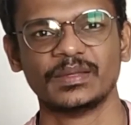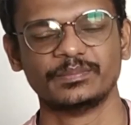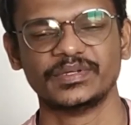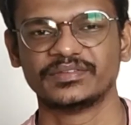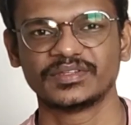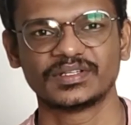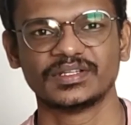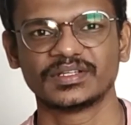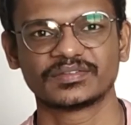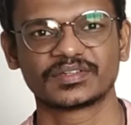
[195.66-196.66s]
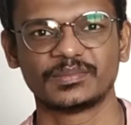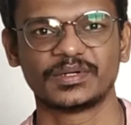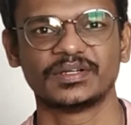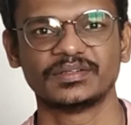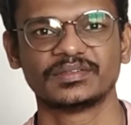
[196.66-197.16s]
basic Linux
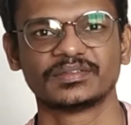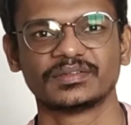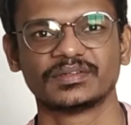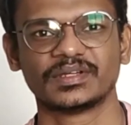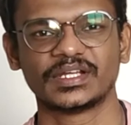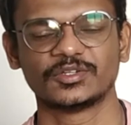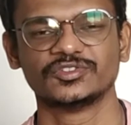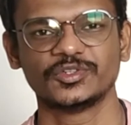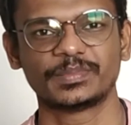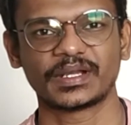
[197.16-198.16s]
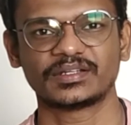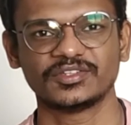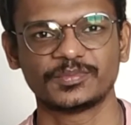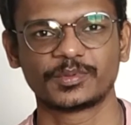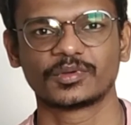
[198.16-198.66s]
commands and also
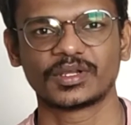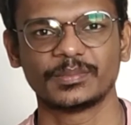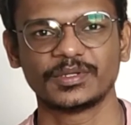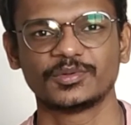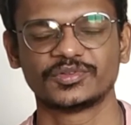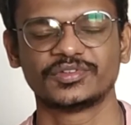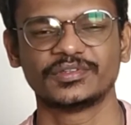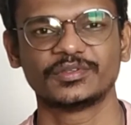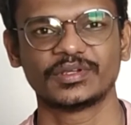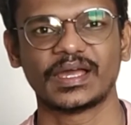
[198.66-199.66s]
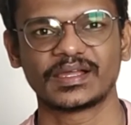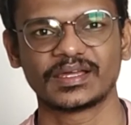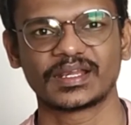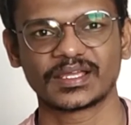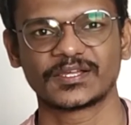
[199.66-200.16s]
practice programming questions on
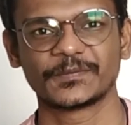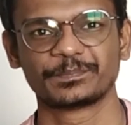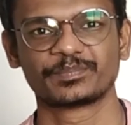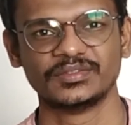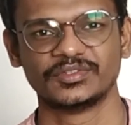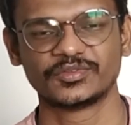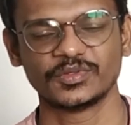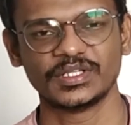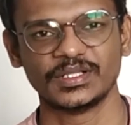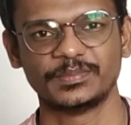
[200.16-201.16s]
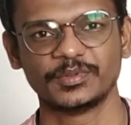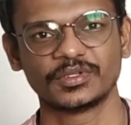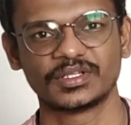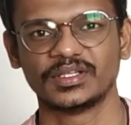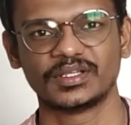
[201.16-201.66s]
HackerRank. This will help you
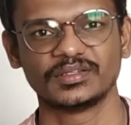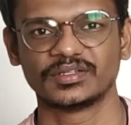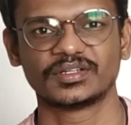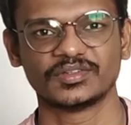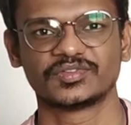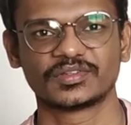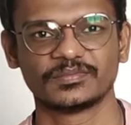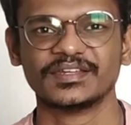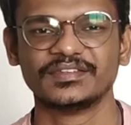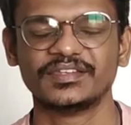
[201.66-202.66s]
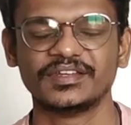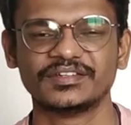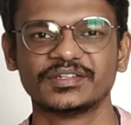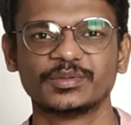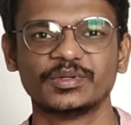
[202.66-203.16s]
in clearing the test. In the
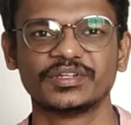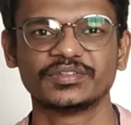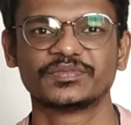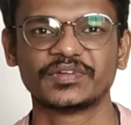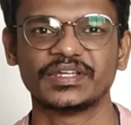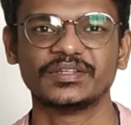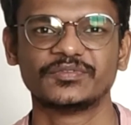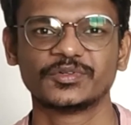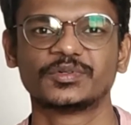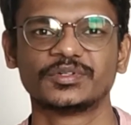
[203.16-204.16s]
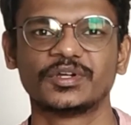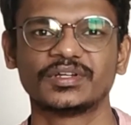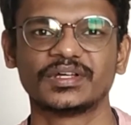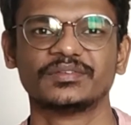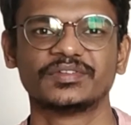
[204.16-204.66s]
interview, it is fine if you could not
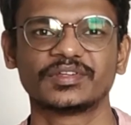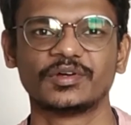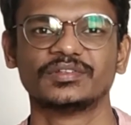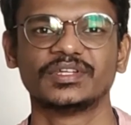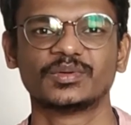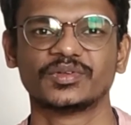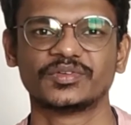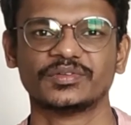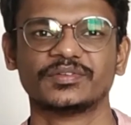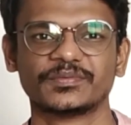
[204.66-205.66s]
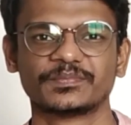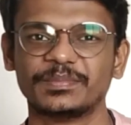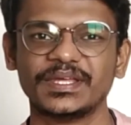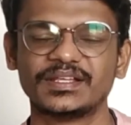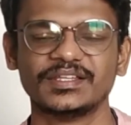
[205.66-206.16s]
answer all the questions.
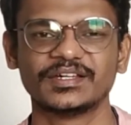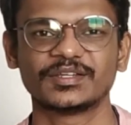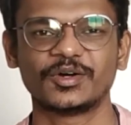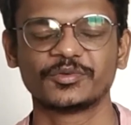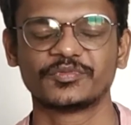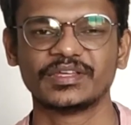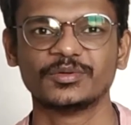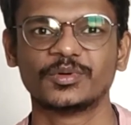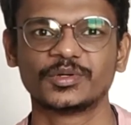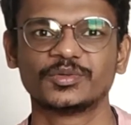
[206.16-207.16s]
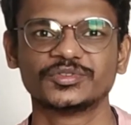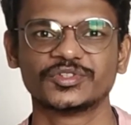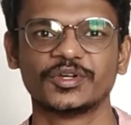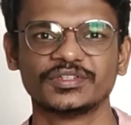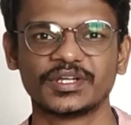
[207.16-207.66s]
Be clear on why you want to
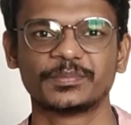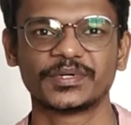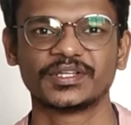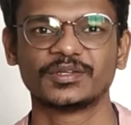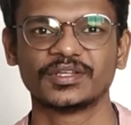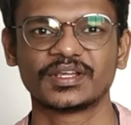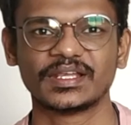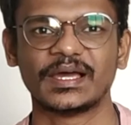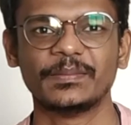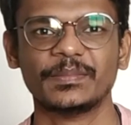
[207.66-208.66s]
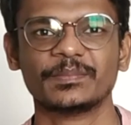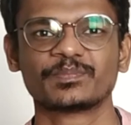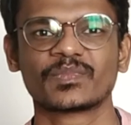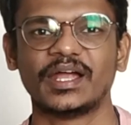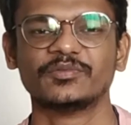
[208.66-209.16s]
join that particular lab
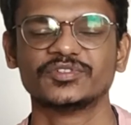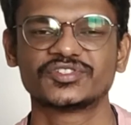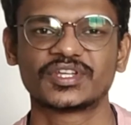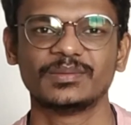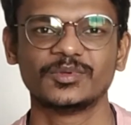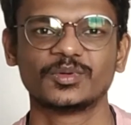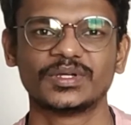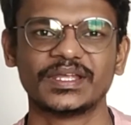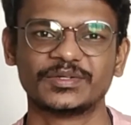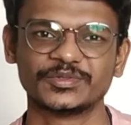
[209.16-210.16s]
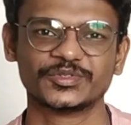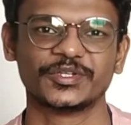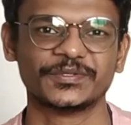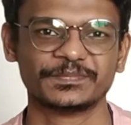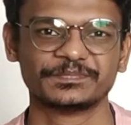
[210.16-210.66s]
and which team you would like to
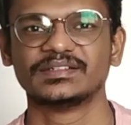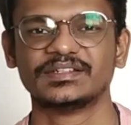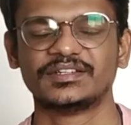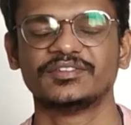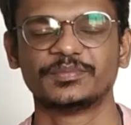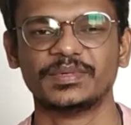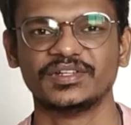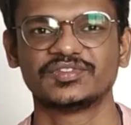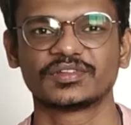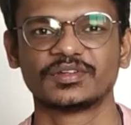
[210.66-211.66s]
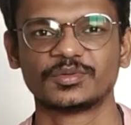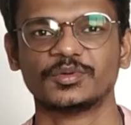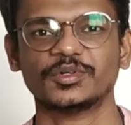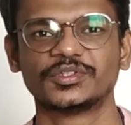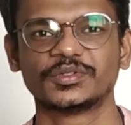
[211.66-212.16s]
join. It is best to
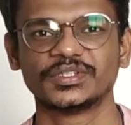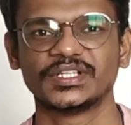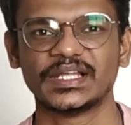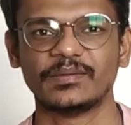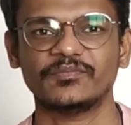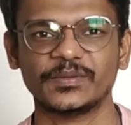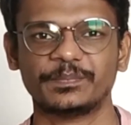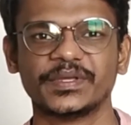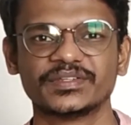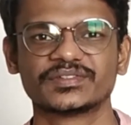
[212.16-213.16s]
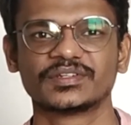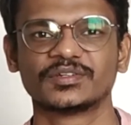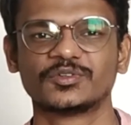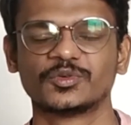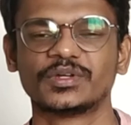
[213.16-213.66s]
go through the lab webpage
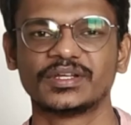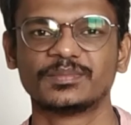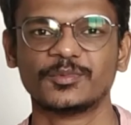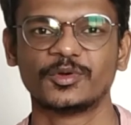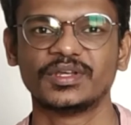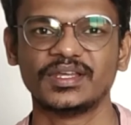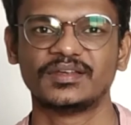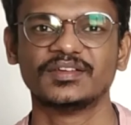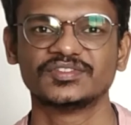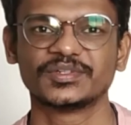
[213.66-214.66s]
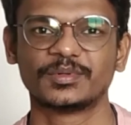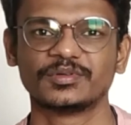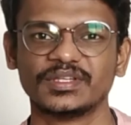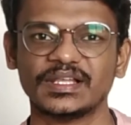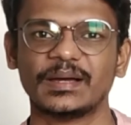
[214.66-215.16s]
to get more details
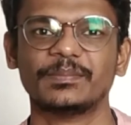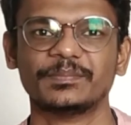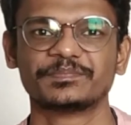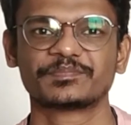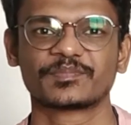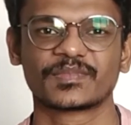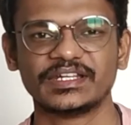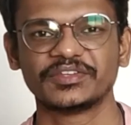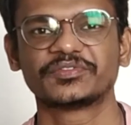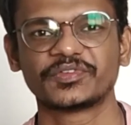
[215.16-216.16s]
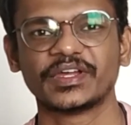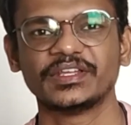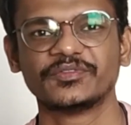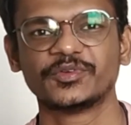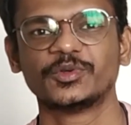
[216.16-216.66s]
about the lab. It is fine
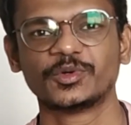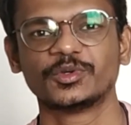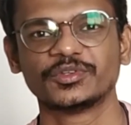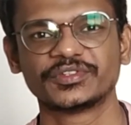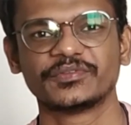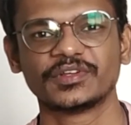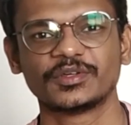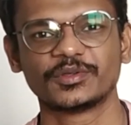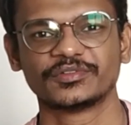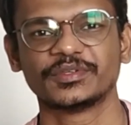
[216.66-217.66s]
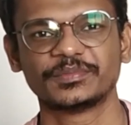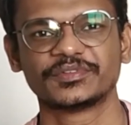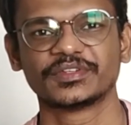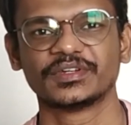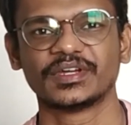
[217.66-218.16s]
if you don't know several
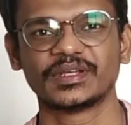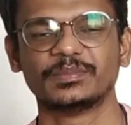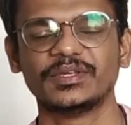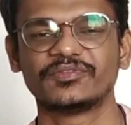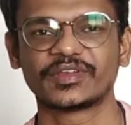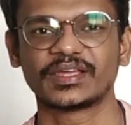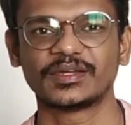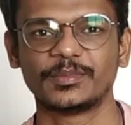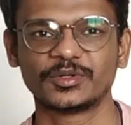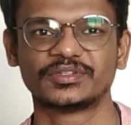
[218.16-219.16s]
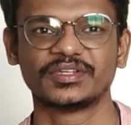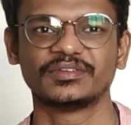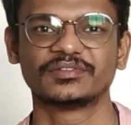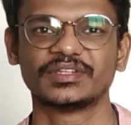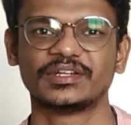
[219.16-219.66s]
concepts and be frank about
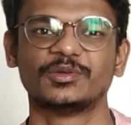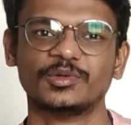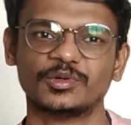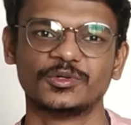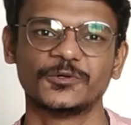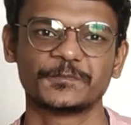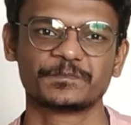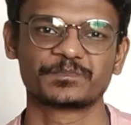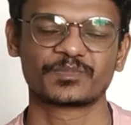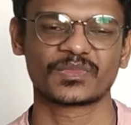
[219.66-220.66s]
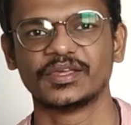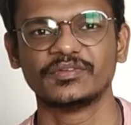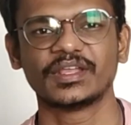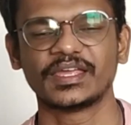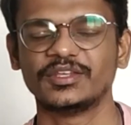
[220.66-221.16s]
things that you don't know.
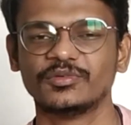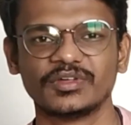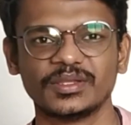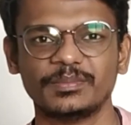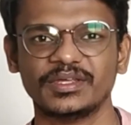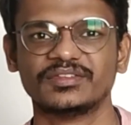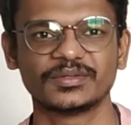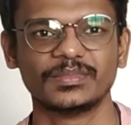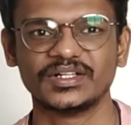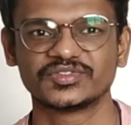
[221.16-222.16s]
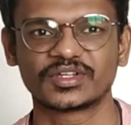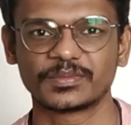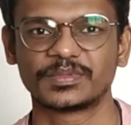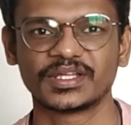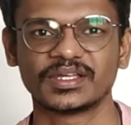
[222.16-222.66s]
Even I knew very basic bash
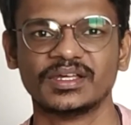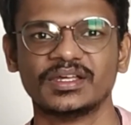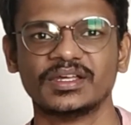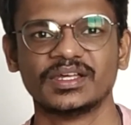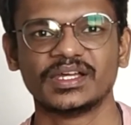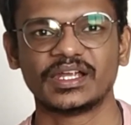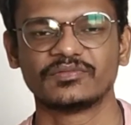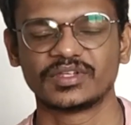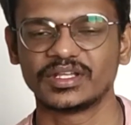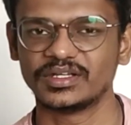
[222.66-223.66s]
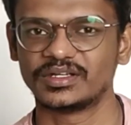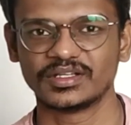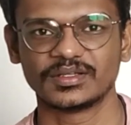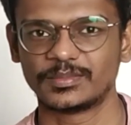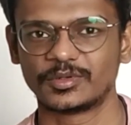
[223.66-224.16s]
scripting and very
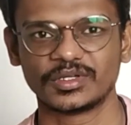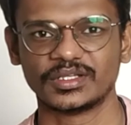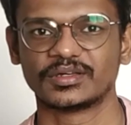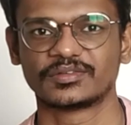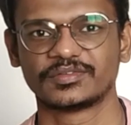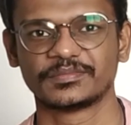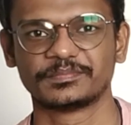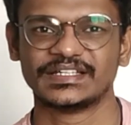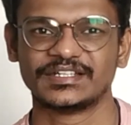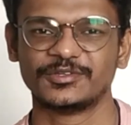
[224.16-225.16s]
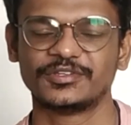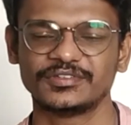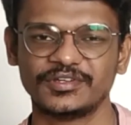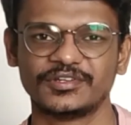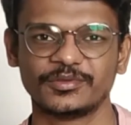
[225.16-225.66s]
little about Linux. During
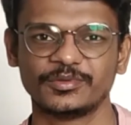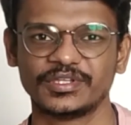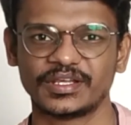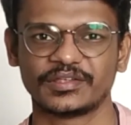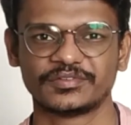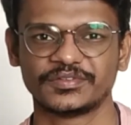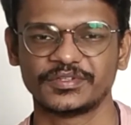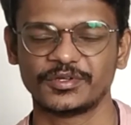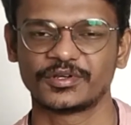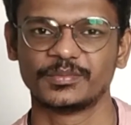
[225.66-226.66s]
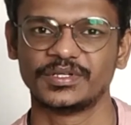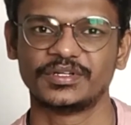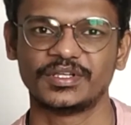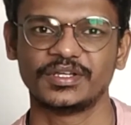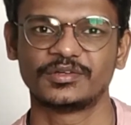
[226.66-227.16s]
the interview, they are assessing your
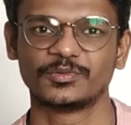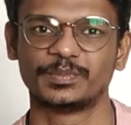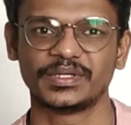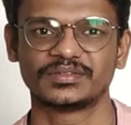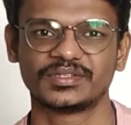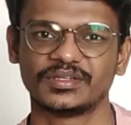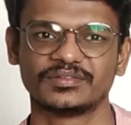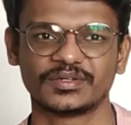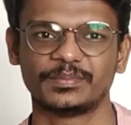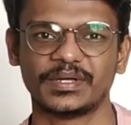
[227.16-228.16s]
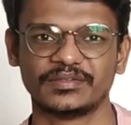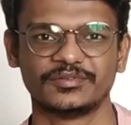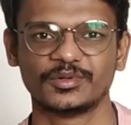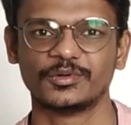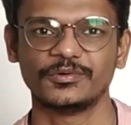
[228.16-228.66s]
ability to pick things up as
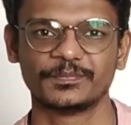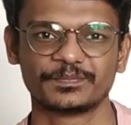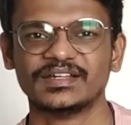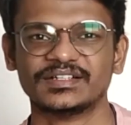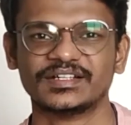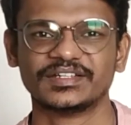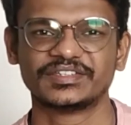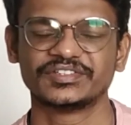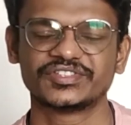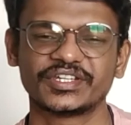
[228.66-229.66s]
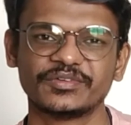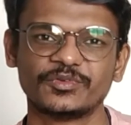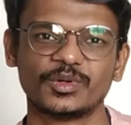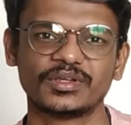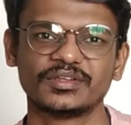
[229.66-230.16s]
you go. Uh, they check if
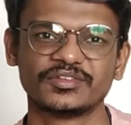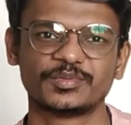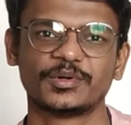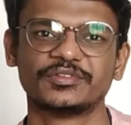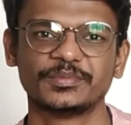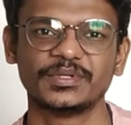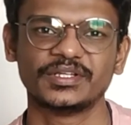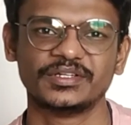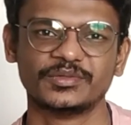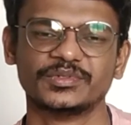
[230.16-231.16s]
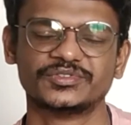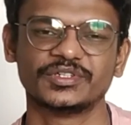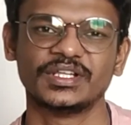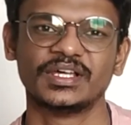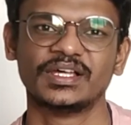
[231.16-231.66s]
you are a responsible individual